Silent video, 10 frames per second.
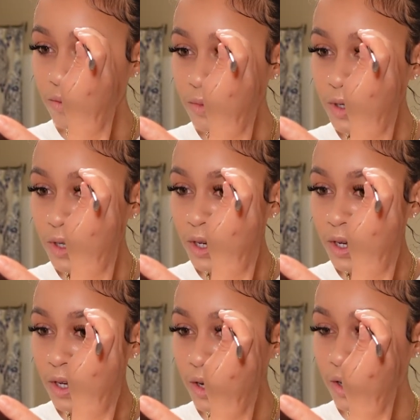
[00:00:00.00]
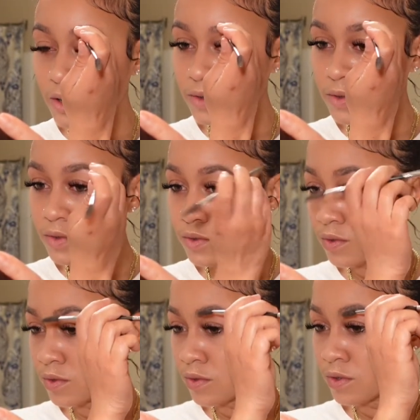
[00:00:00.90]
But yeah, y'all,
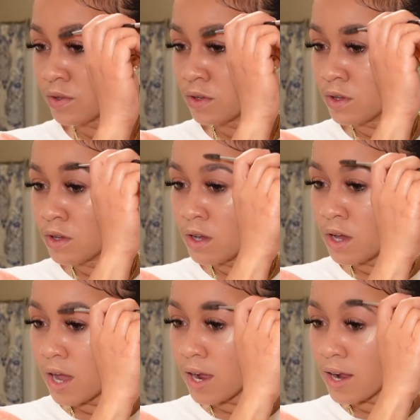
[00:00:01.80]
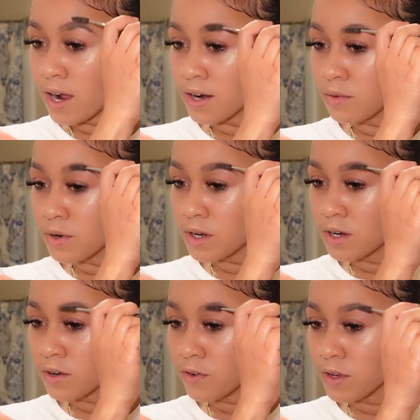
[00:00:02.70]
I kind of want to
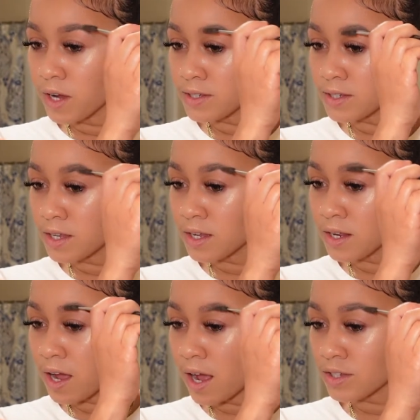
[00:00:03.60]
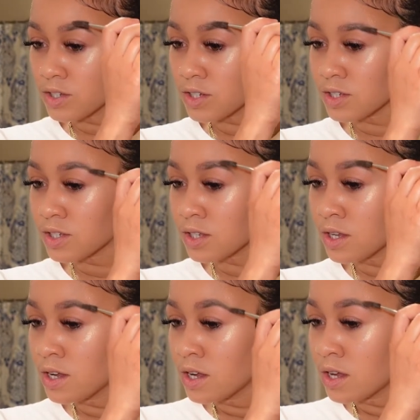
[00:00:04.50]
cook for you guys again. I just
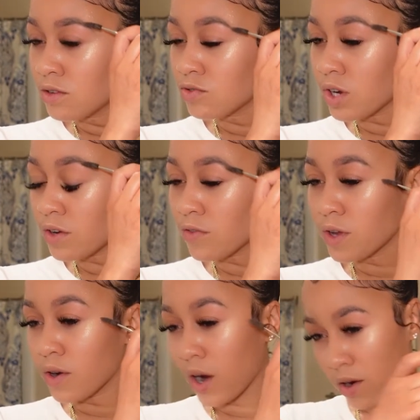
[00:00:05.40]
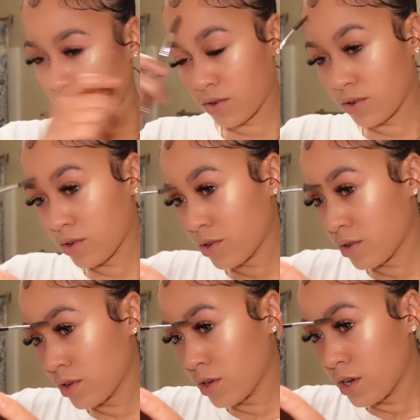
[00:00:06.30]
am trying to figure out
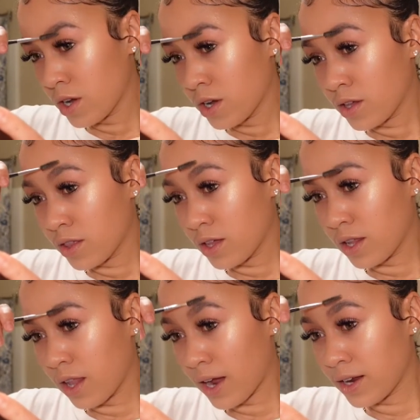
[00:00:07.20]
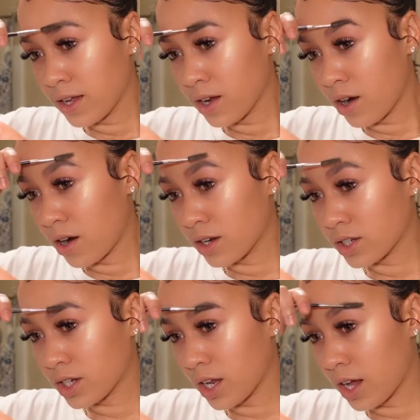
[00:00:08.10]
the lighting. Oh
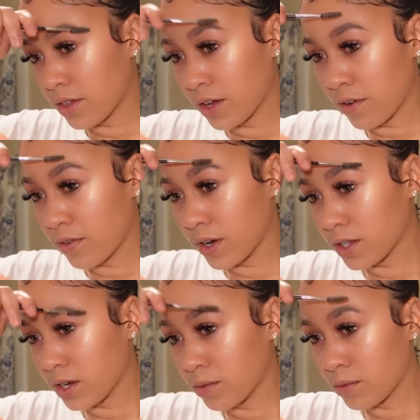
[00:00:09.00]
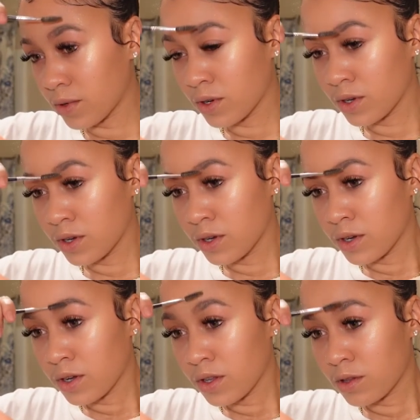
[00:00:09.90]
shit, I think I fucked up.
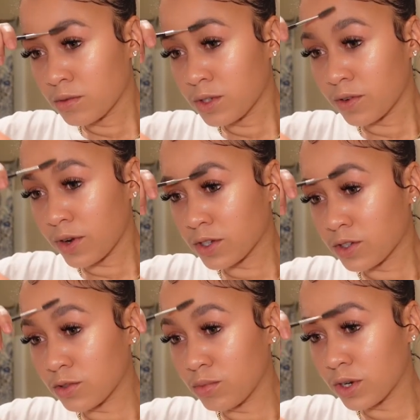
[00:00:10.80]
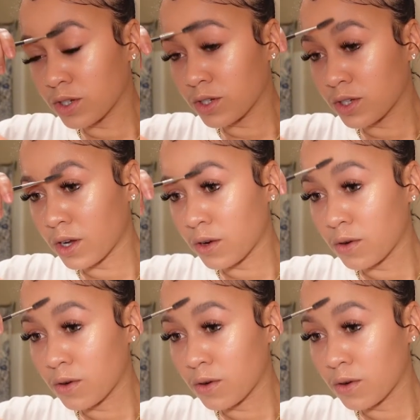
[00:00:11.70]
Let me see if I can just brush this out.